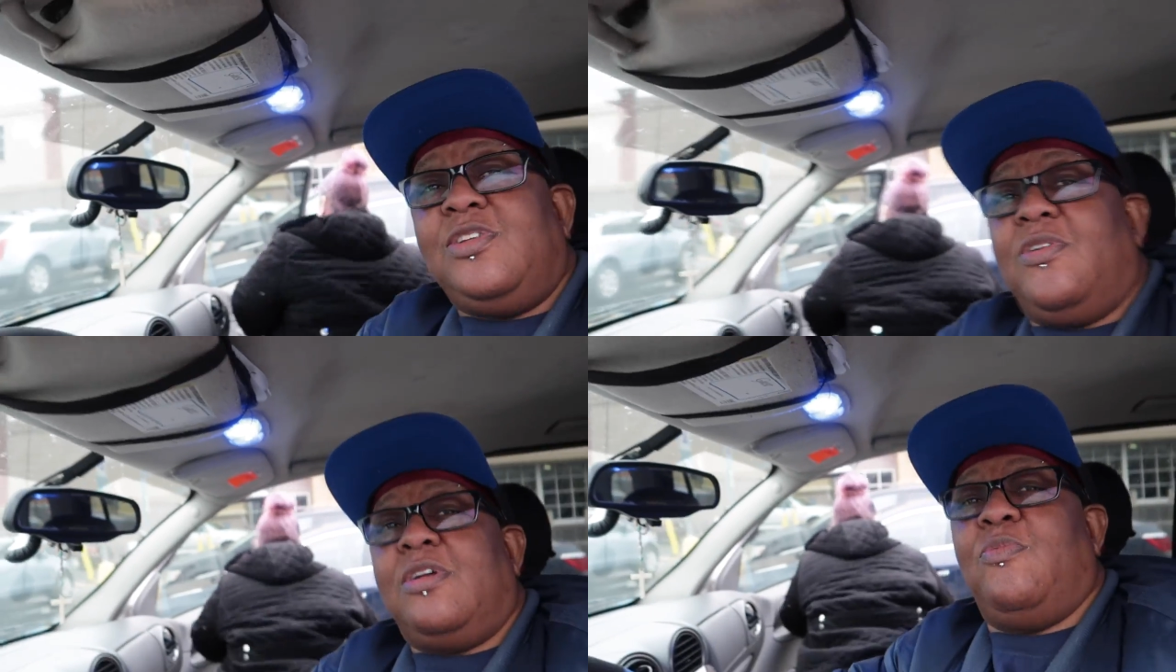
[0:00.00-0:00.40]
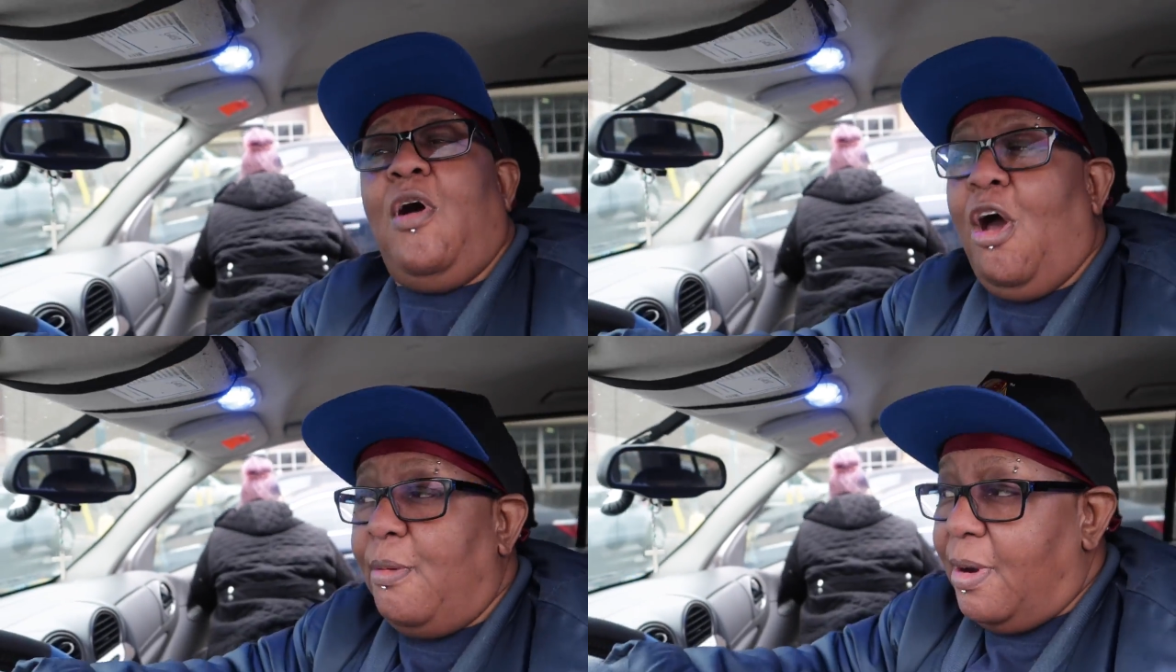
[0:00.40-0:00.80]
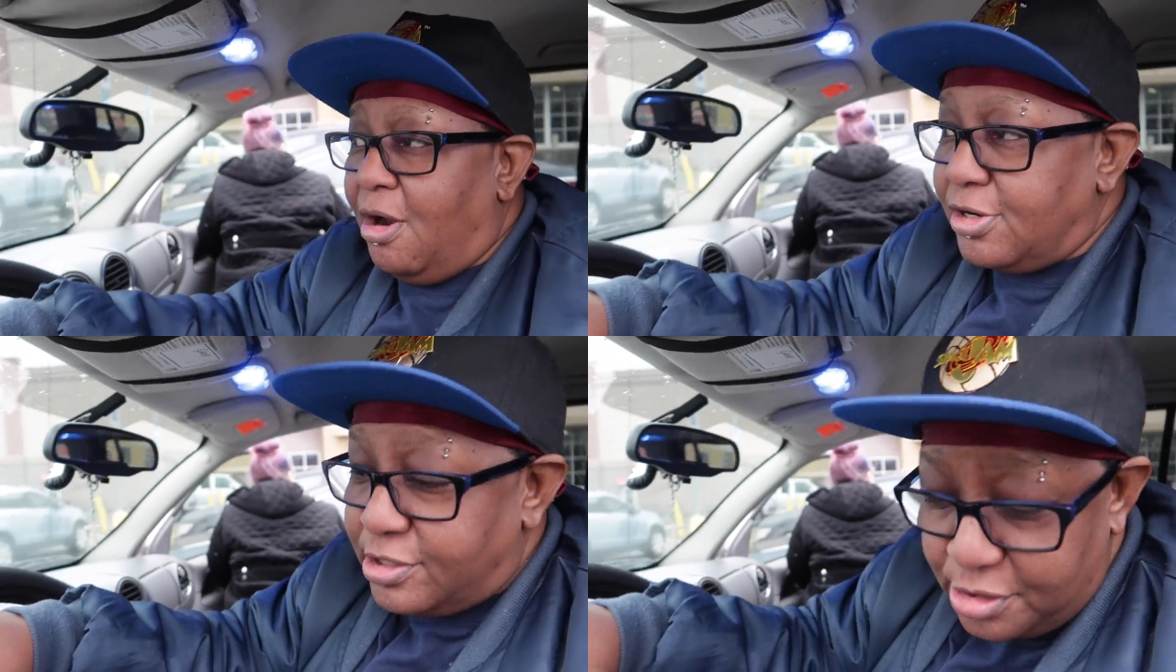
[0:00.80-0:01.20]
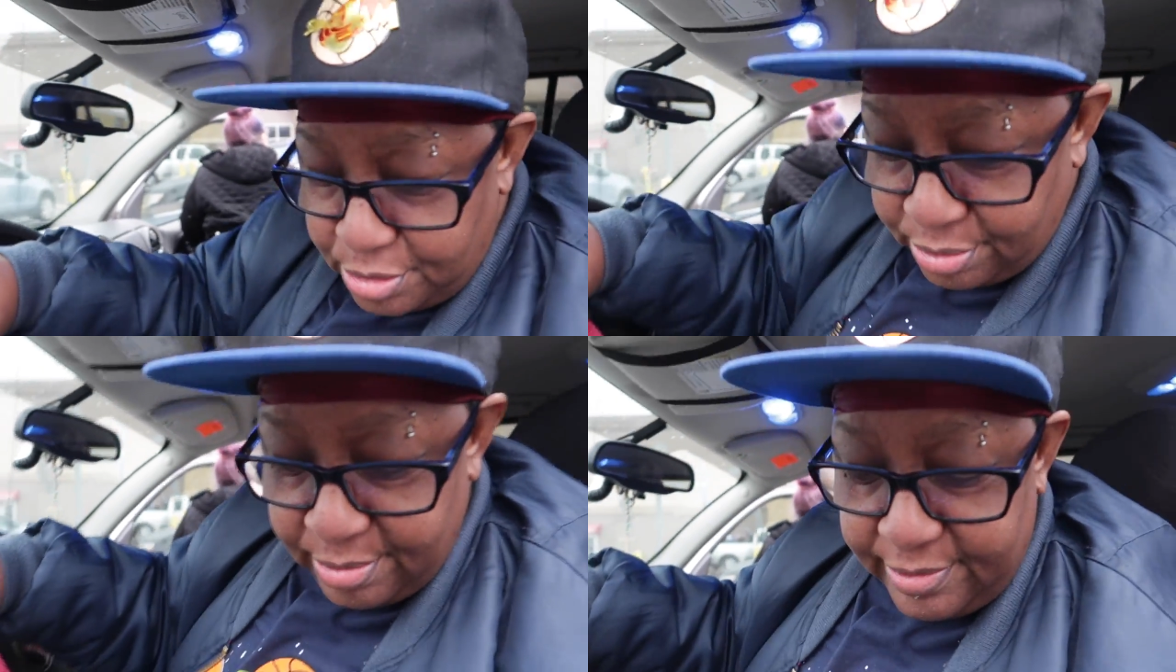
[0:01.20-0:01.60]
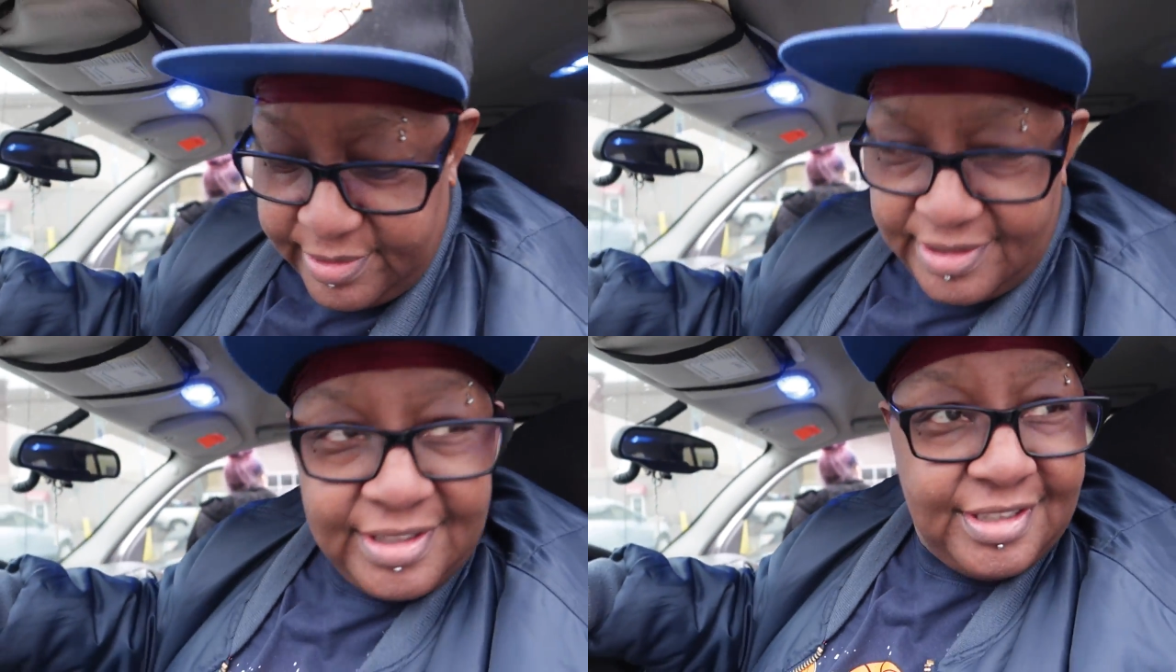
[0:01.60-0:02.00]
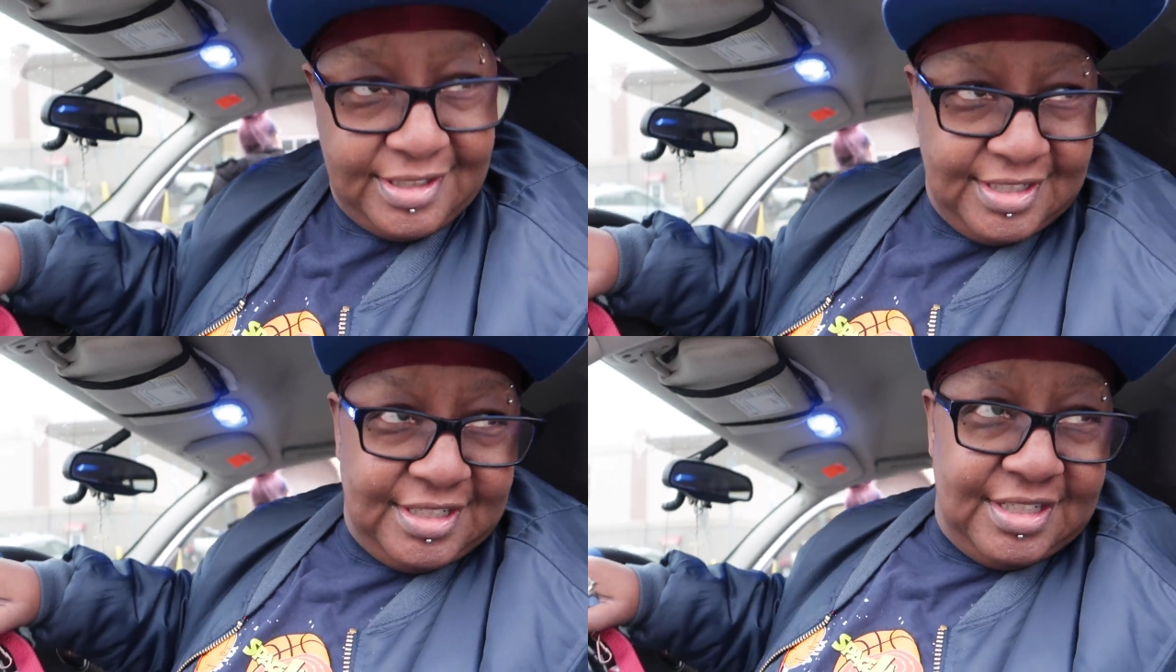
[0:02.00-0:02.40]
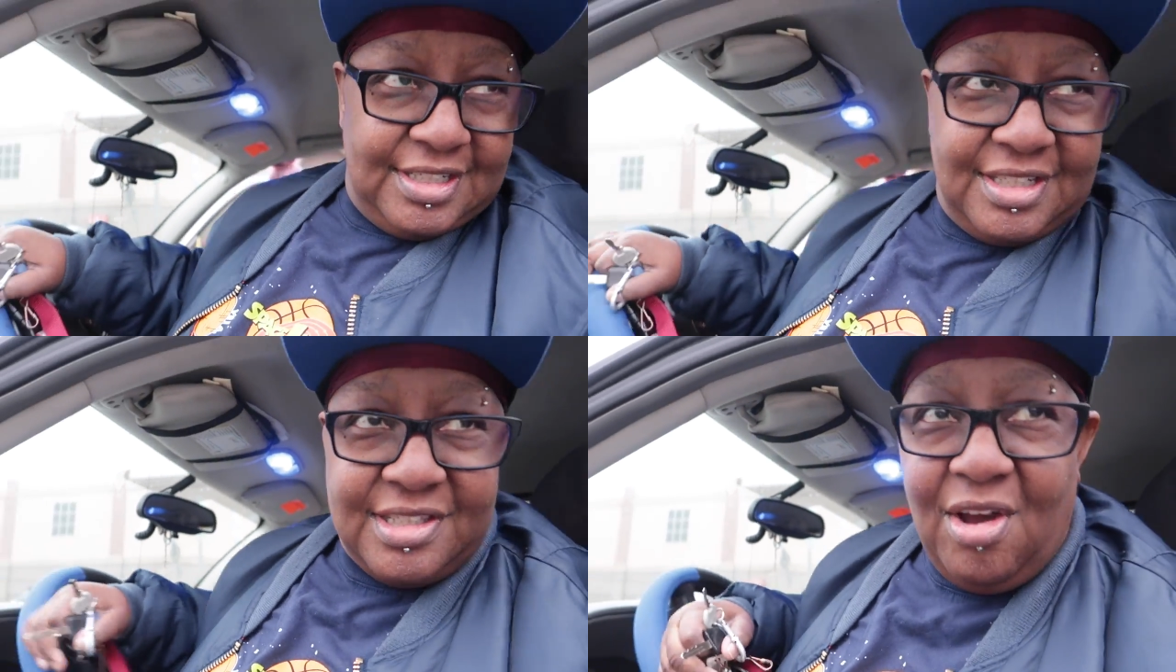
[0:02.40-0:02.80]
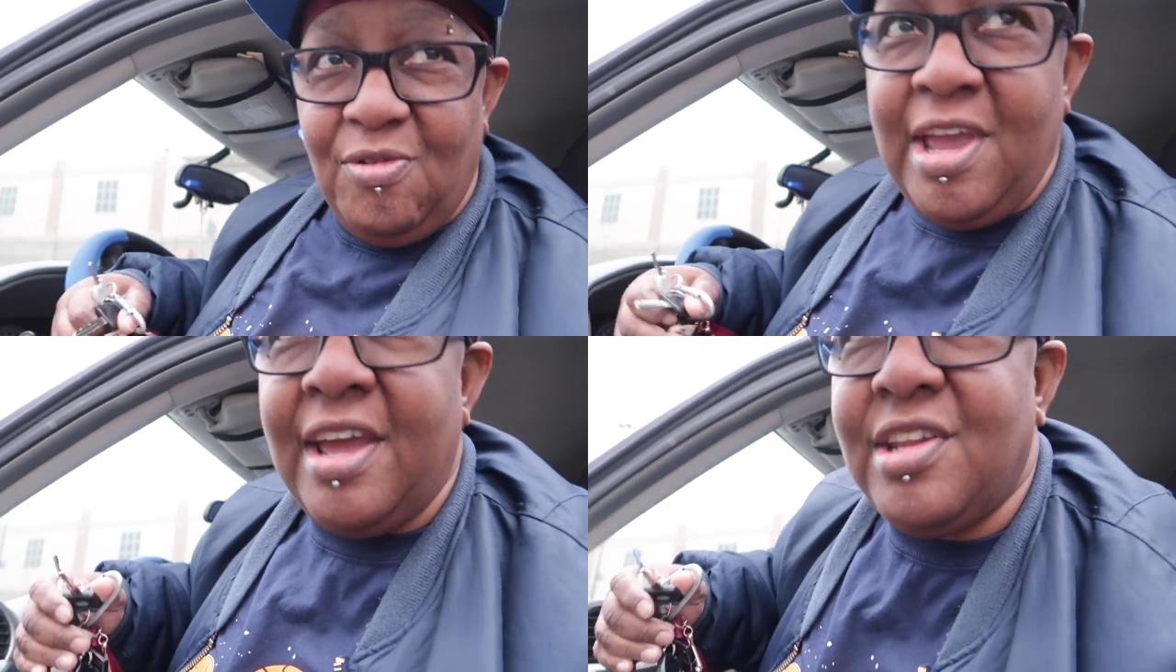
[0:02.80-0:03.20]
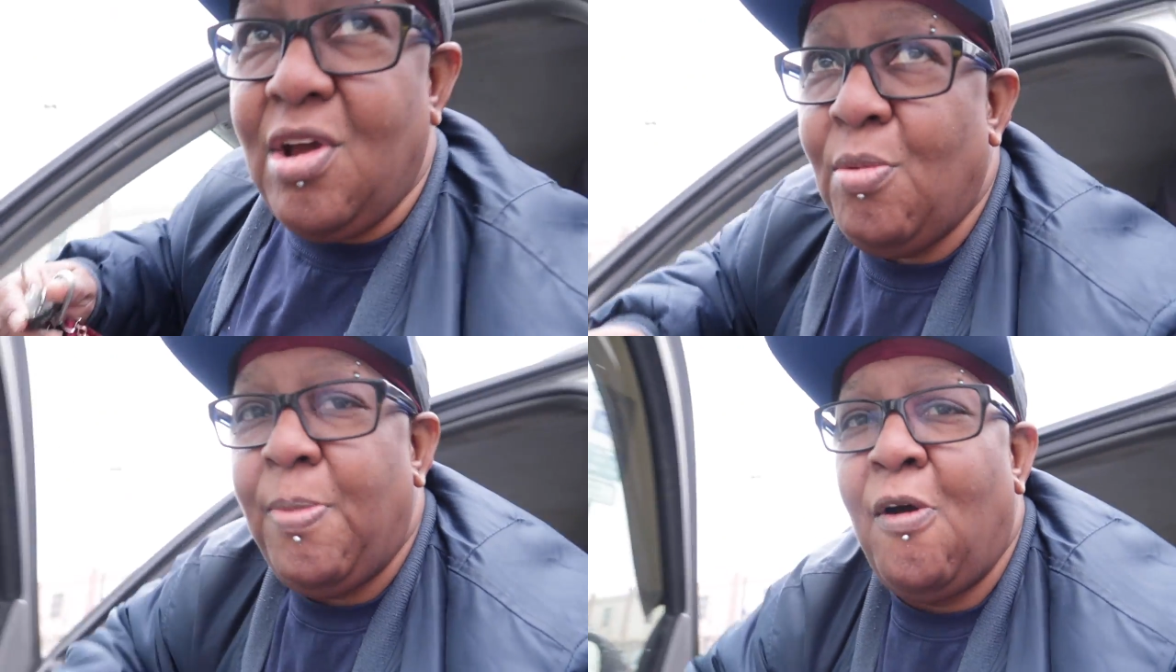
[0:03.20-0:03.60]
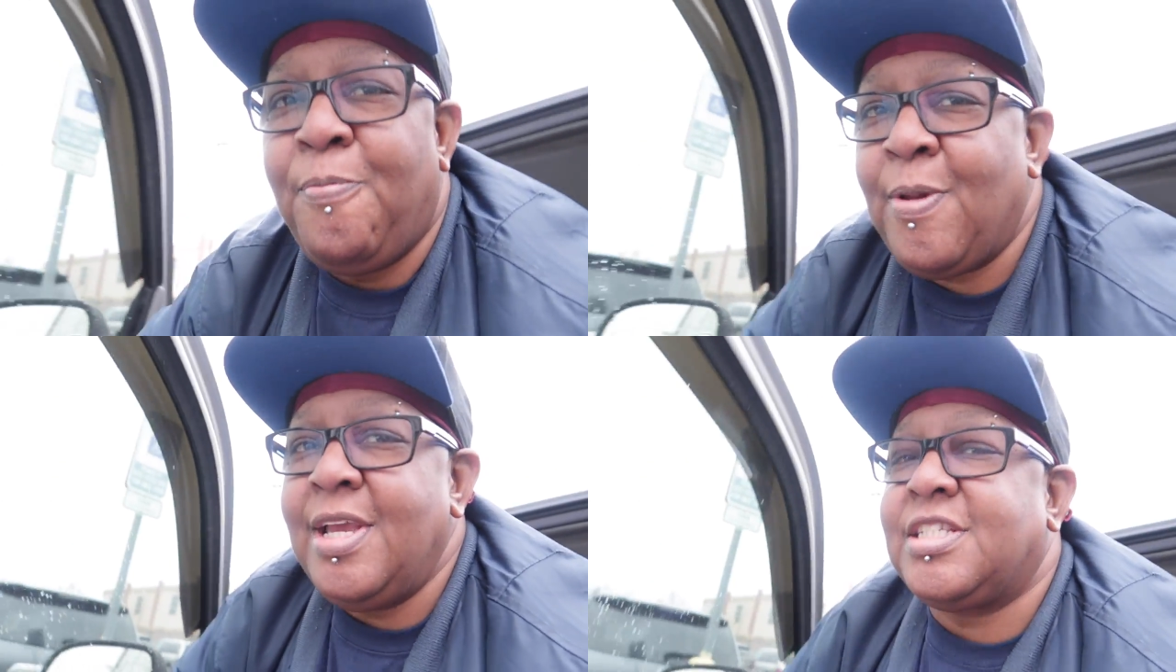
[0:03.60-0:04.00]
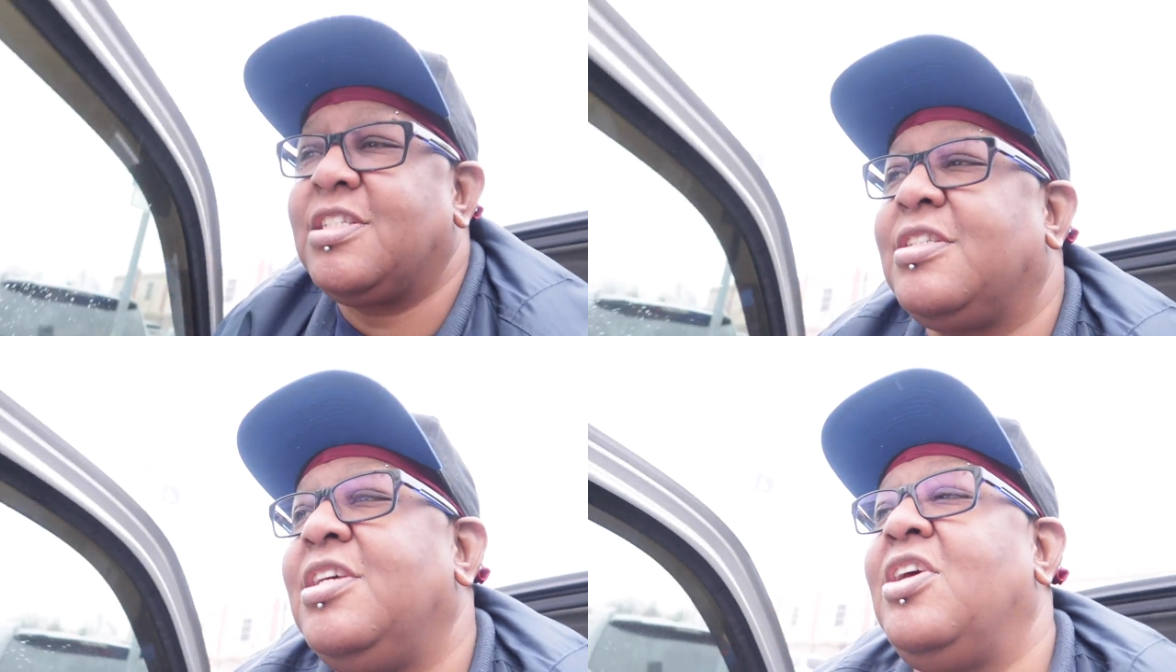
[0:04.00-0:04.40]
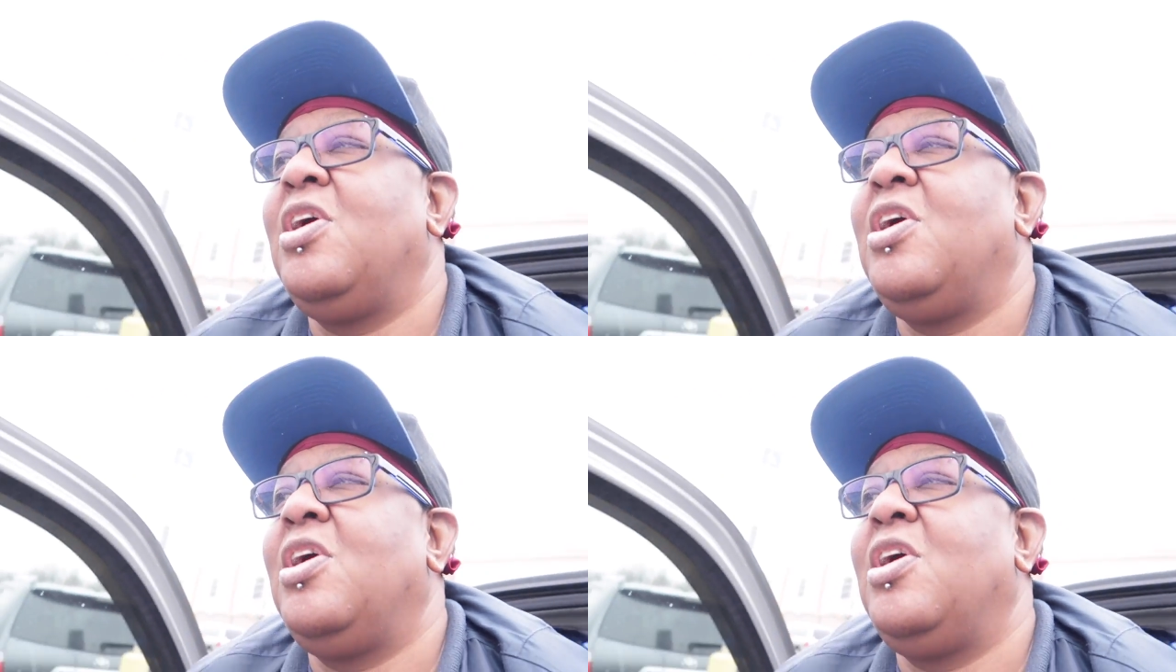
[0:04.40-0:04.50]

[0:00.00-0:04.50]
door to Walmart too, so we had to go both places.